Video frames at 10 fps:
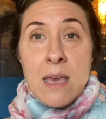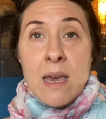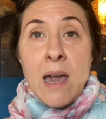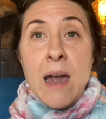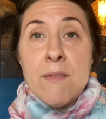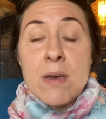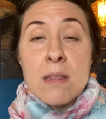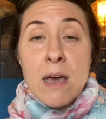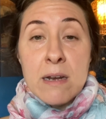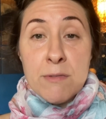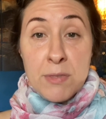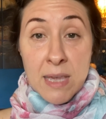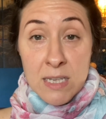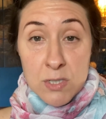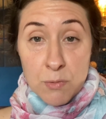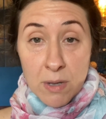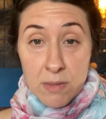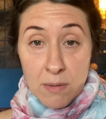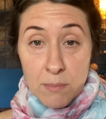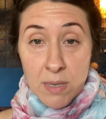having a lot of things around
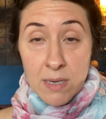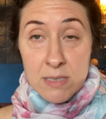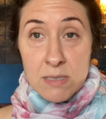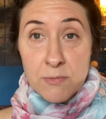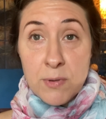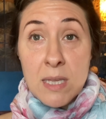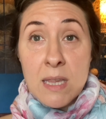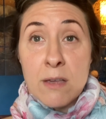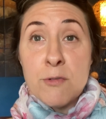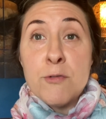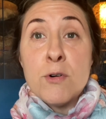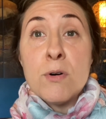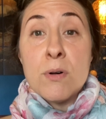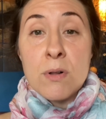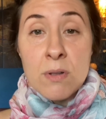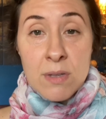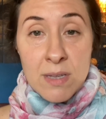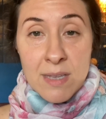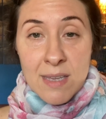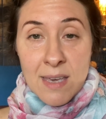them, because feeling full
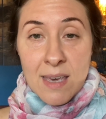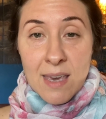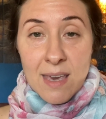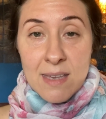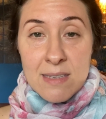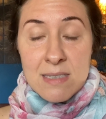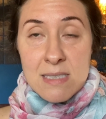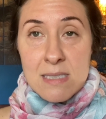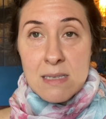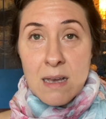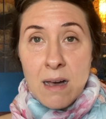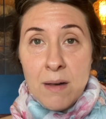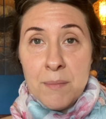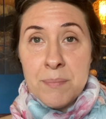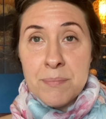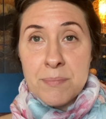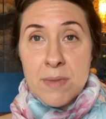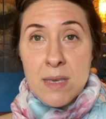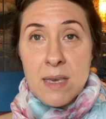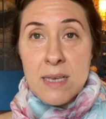is
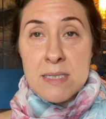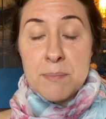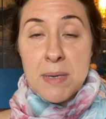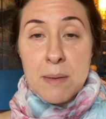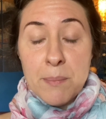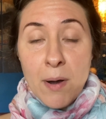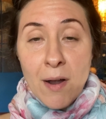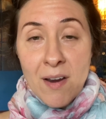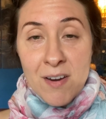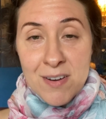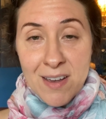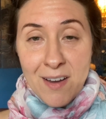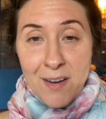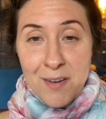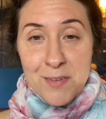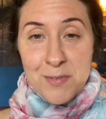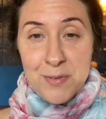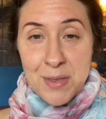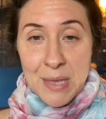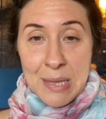a big part of
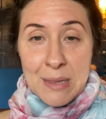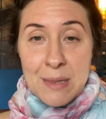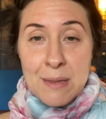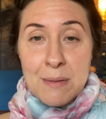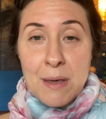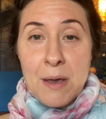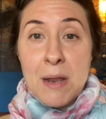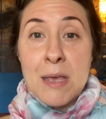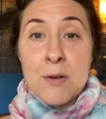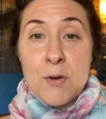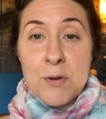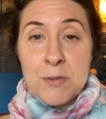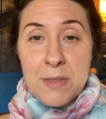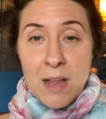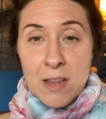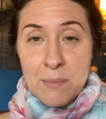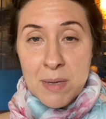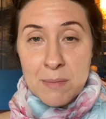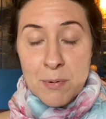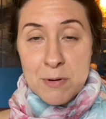an earth
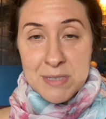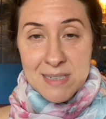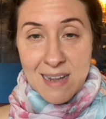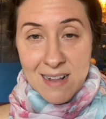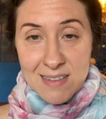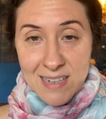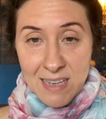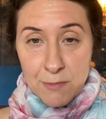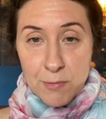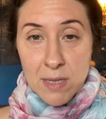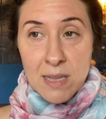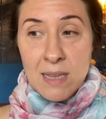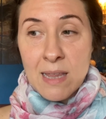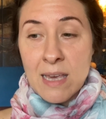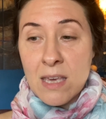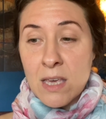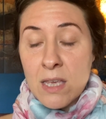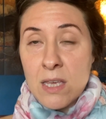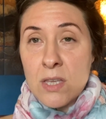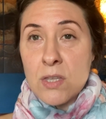element personality, feeling like
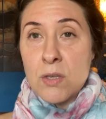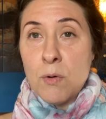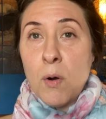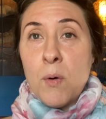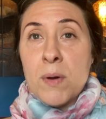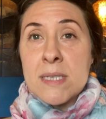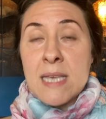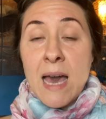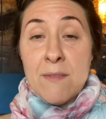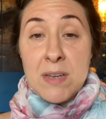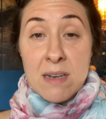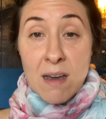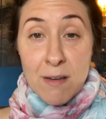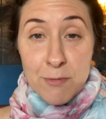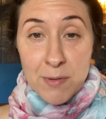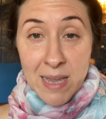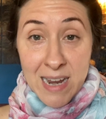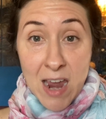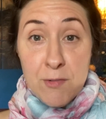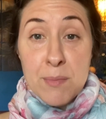you always have enough
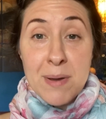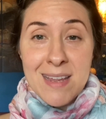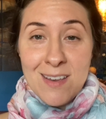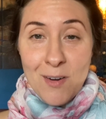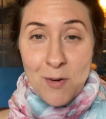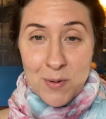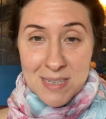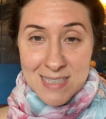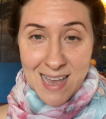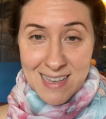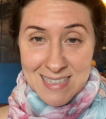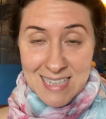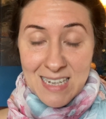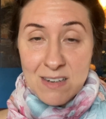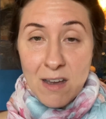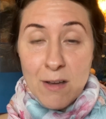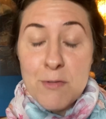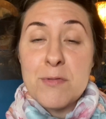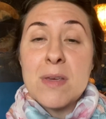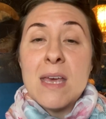and everybody always has enough.